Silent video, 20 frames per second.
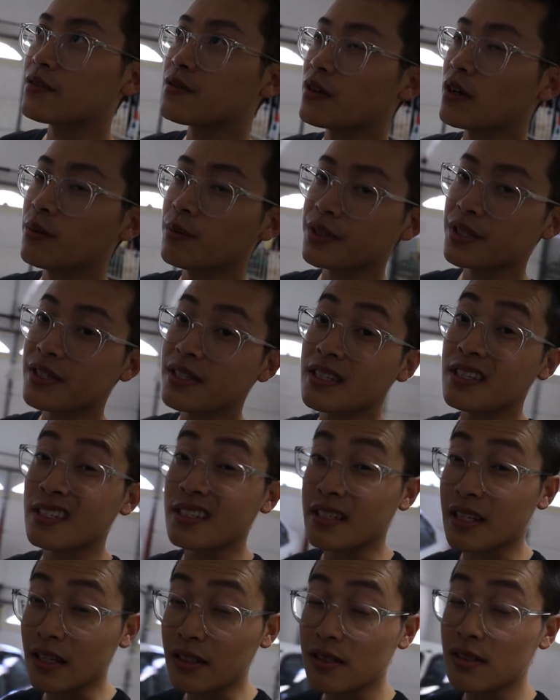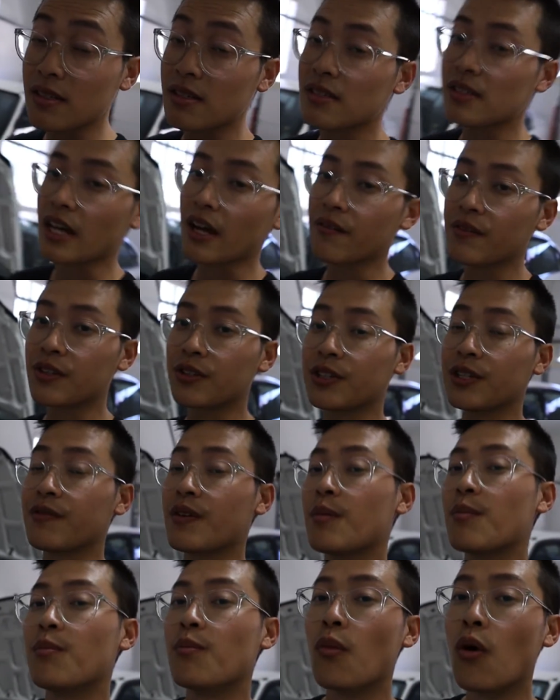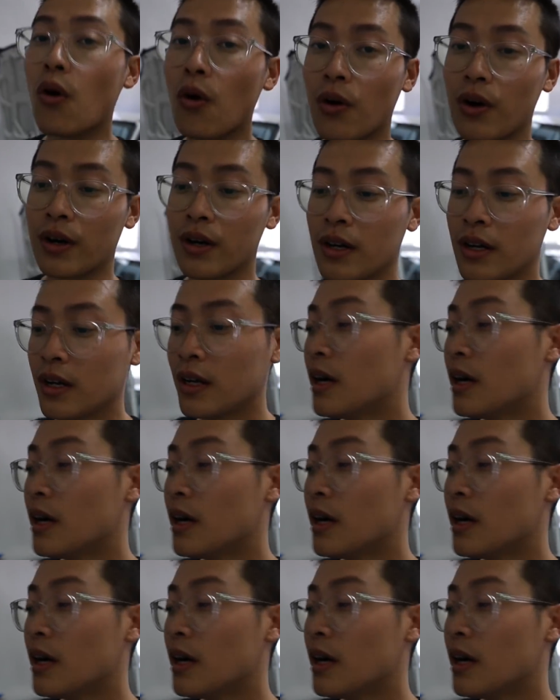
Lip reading: for almost 6 to 7 or even more.